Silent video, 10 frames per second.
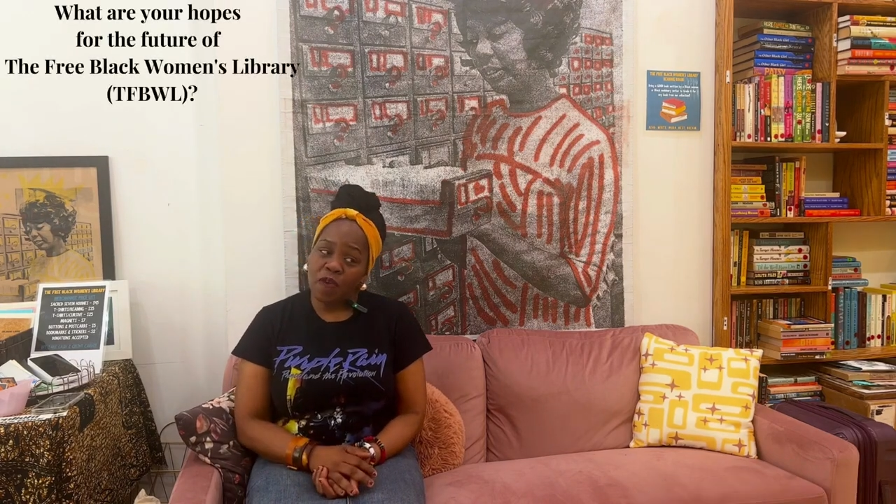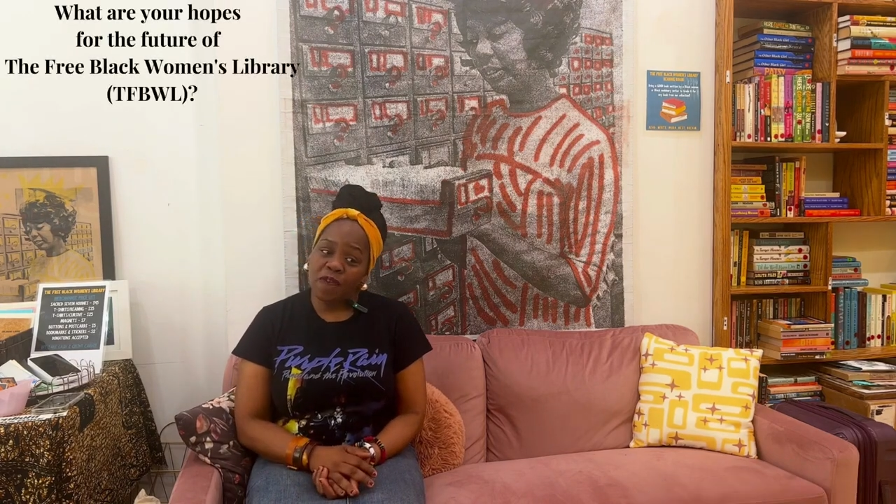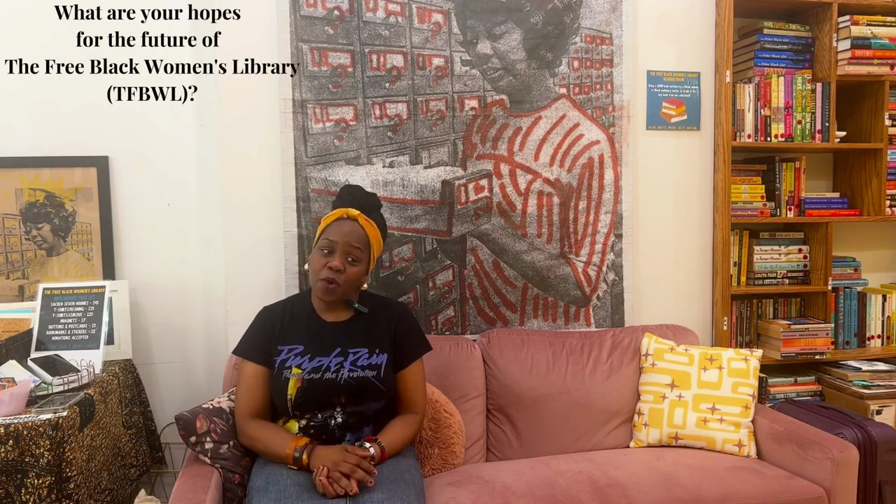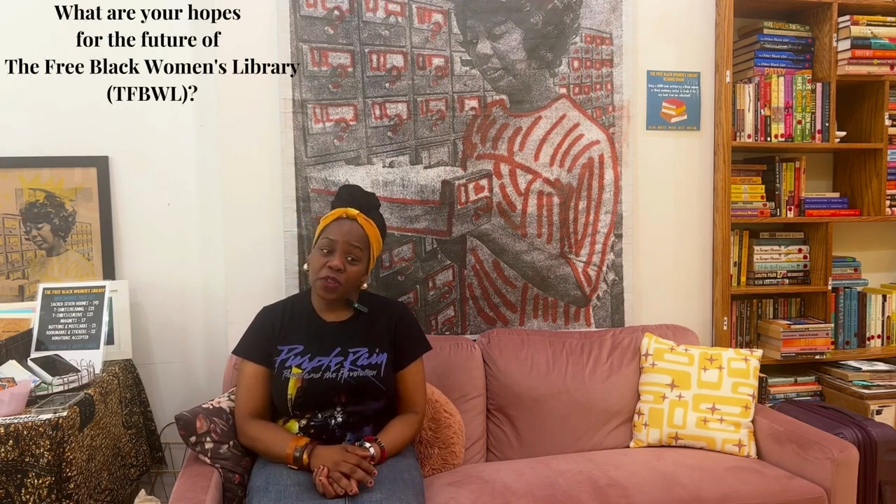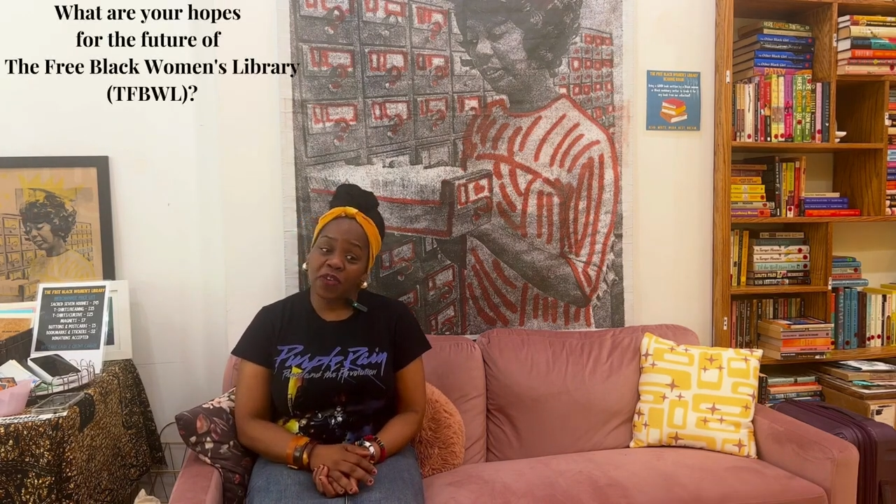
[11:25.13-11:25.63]

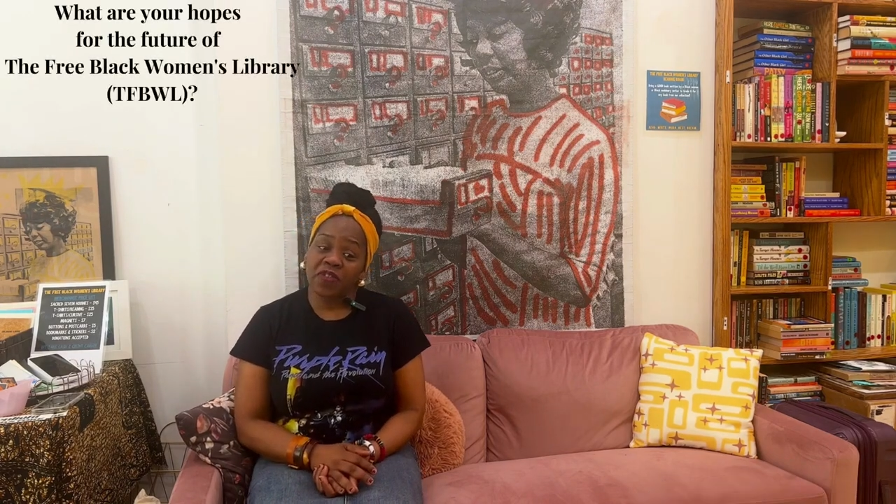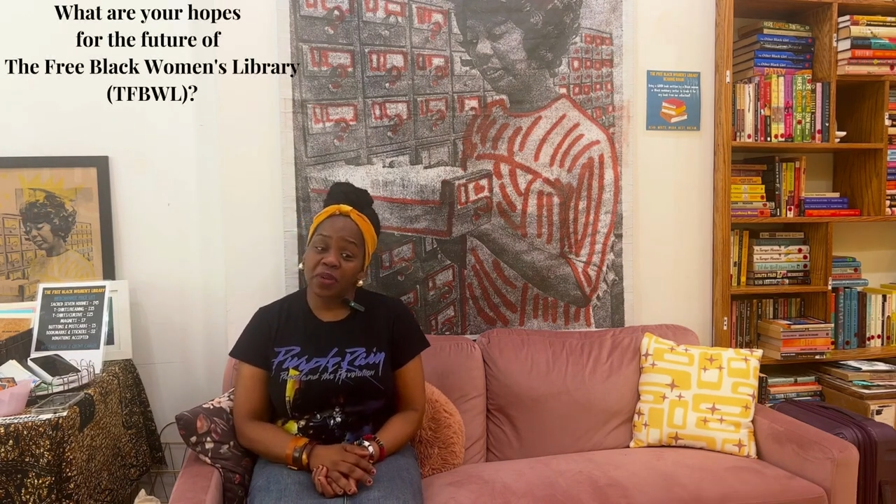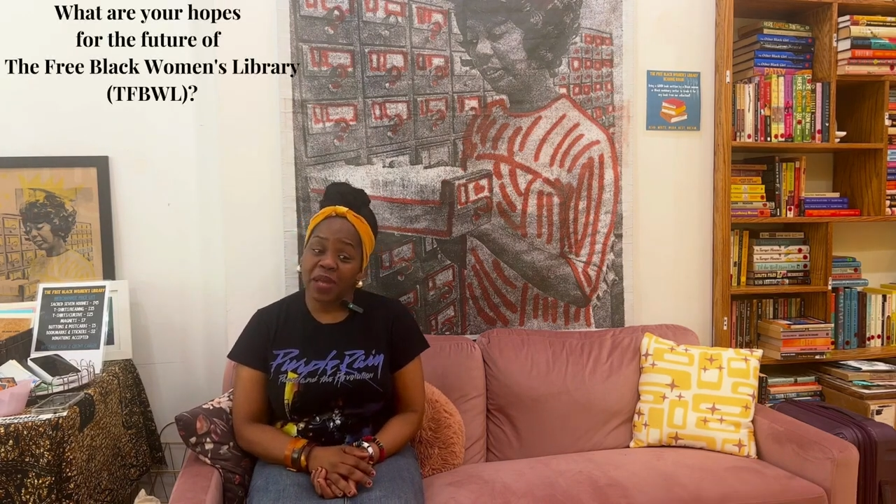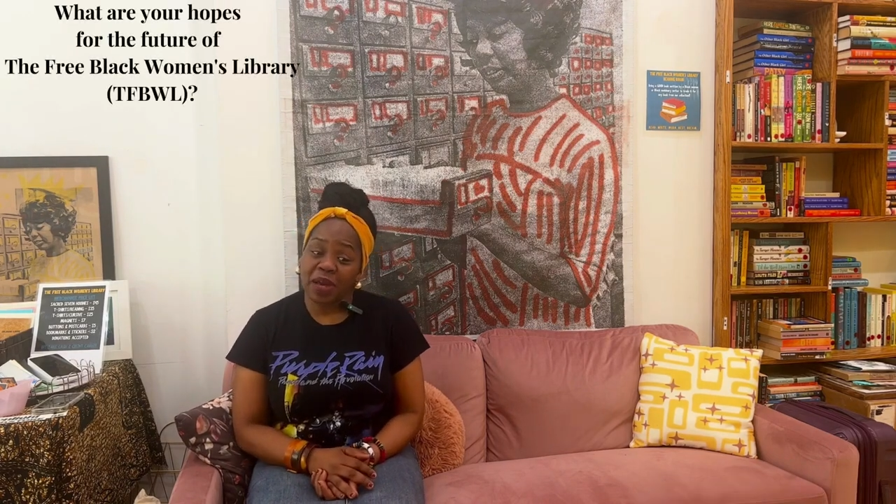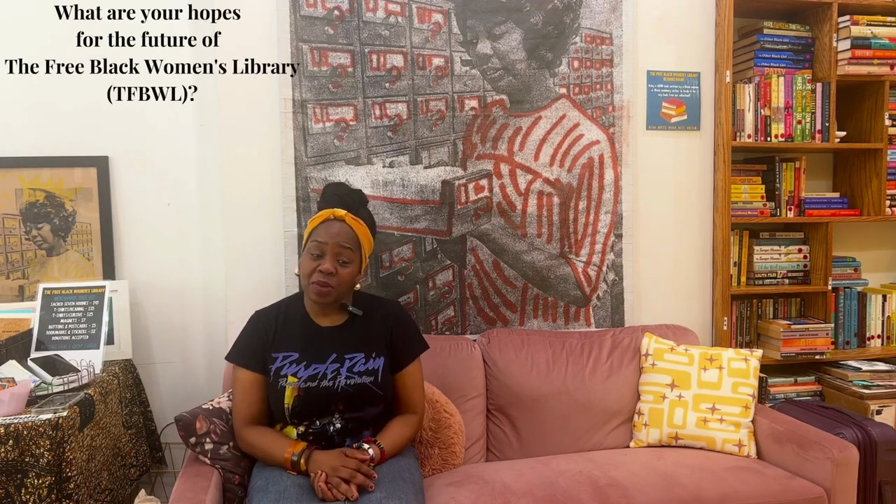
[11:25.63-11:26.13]
for the Free
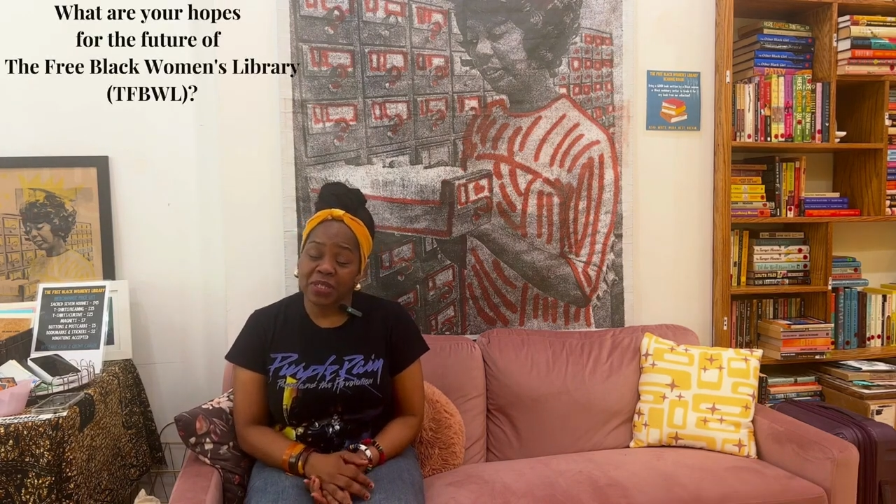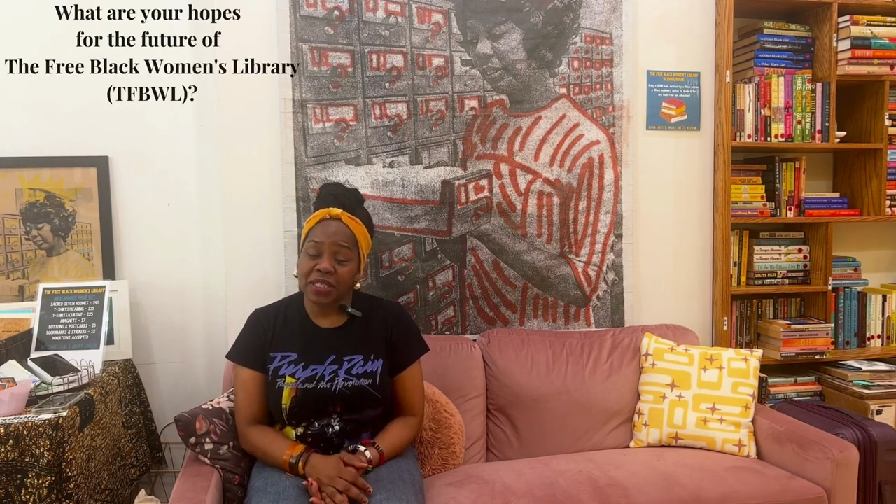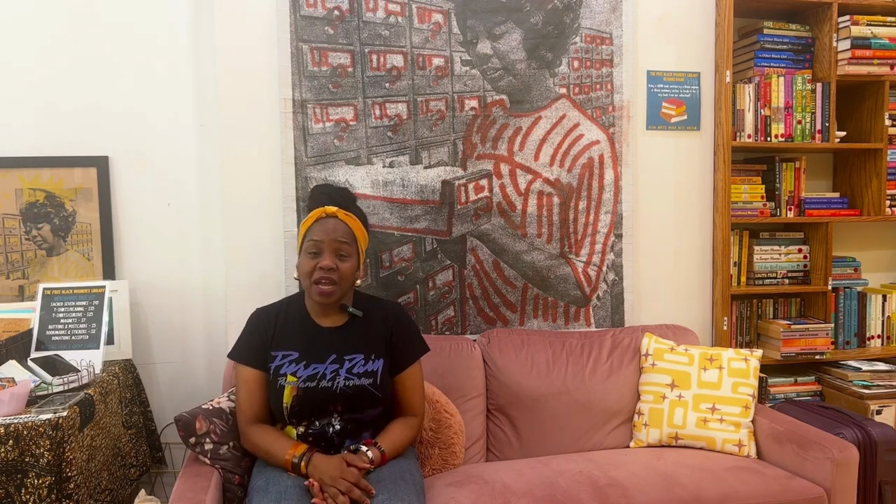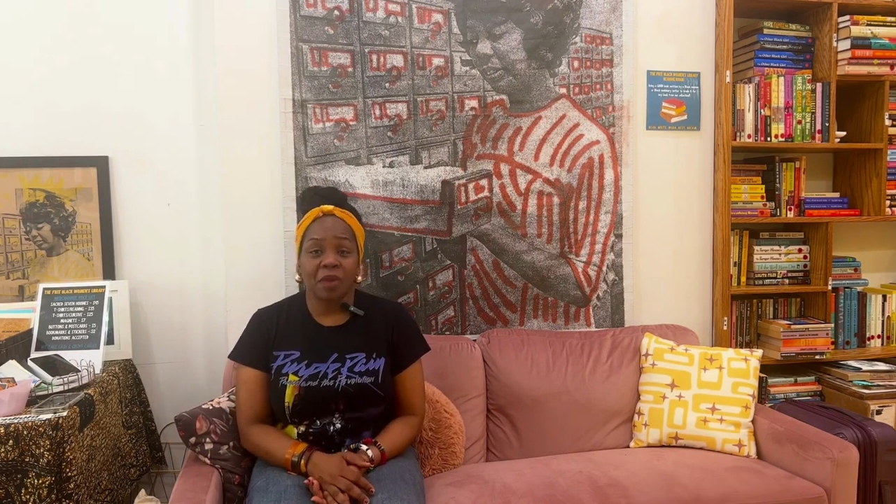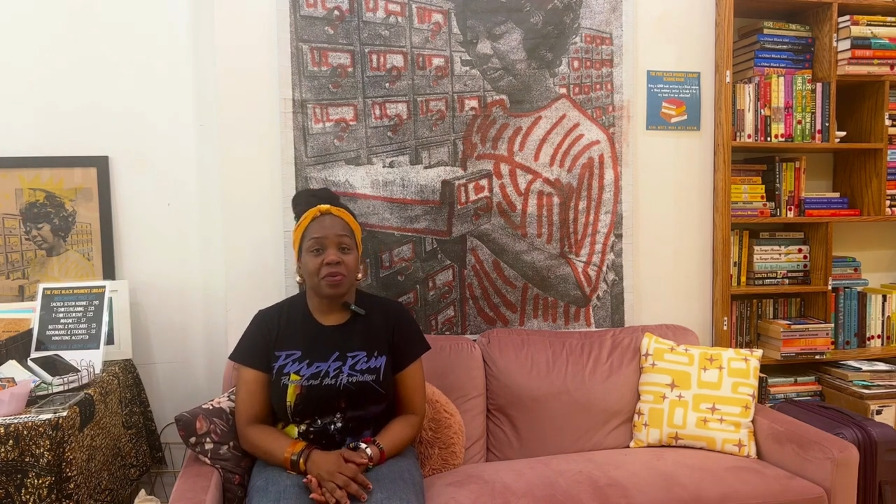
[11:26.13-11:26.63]
Black Women's
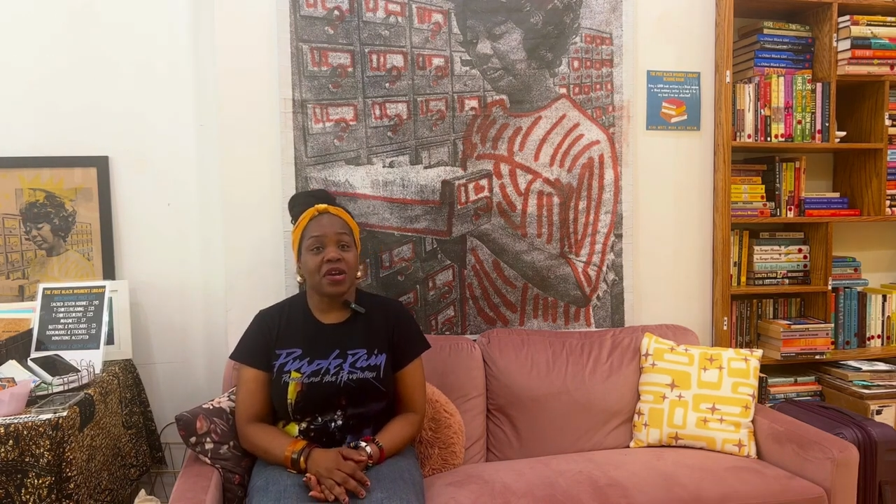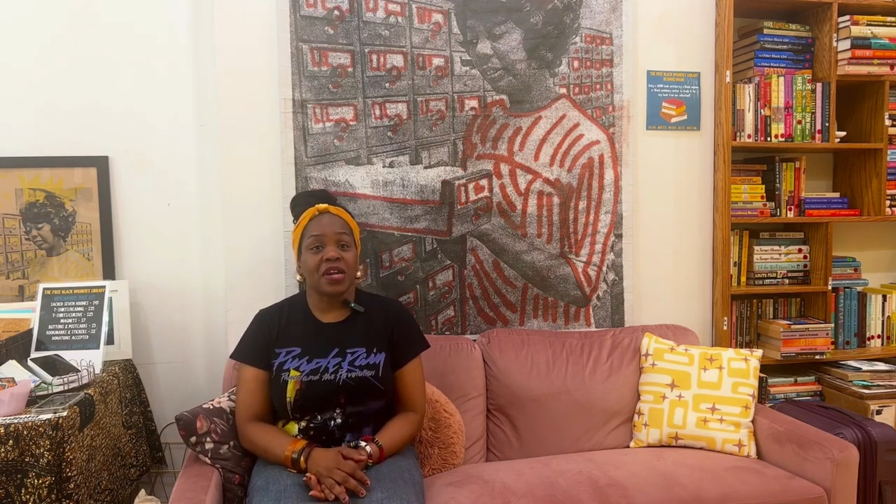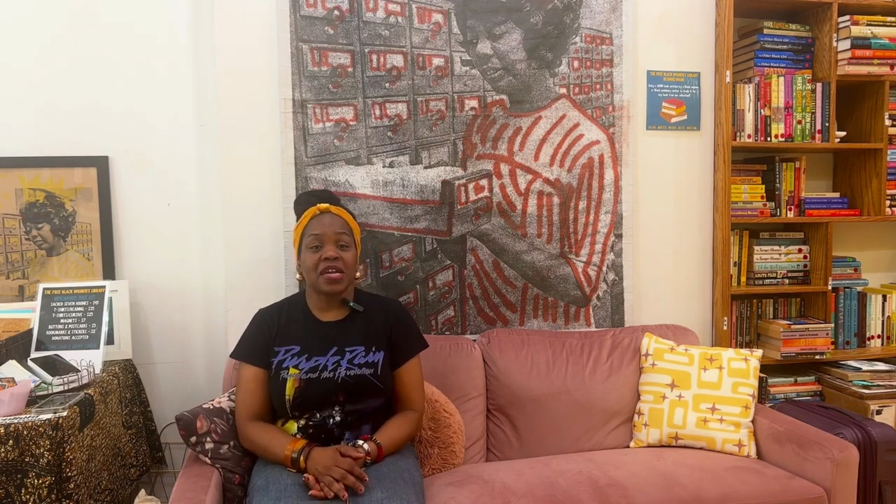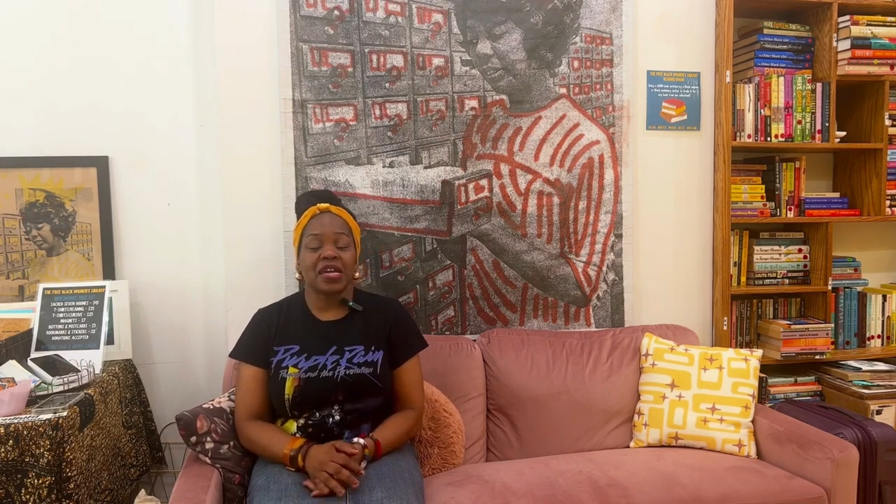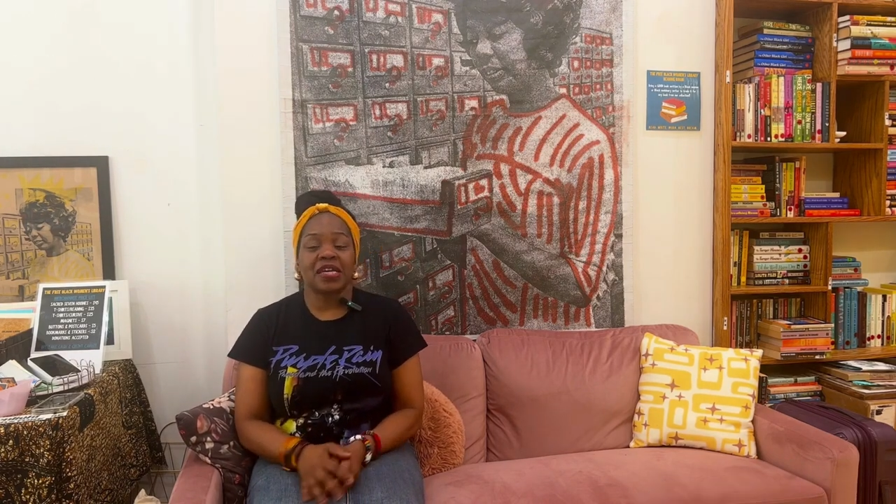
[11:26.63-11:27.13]
Library